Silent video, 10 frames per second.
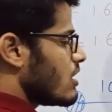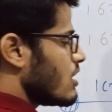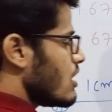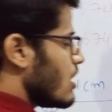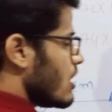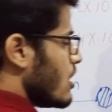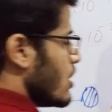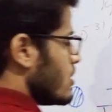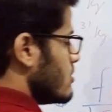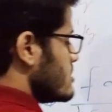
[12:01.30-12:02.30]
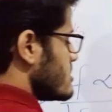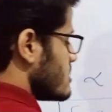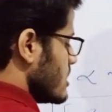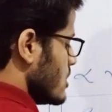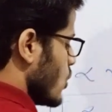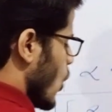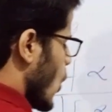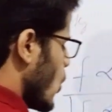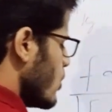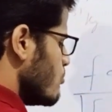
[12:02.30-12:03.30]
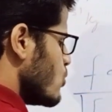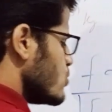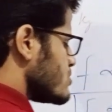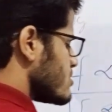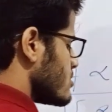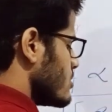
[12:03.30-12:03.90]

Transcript: law, you'll see almost